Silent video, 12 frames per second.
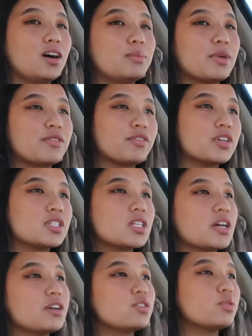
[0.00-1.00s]
my friends and
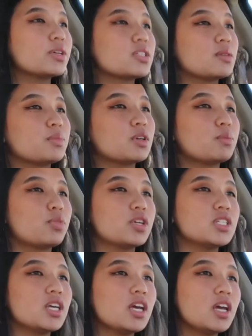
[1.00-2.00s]
I are doing something
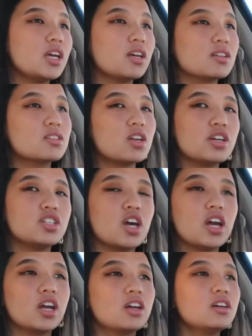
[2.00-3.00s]
pretty
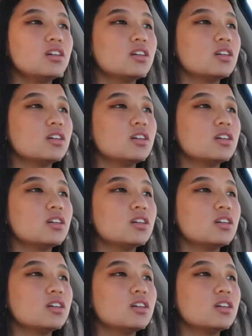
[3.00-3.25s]
exciting.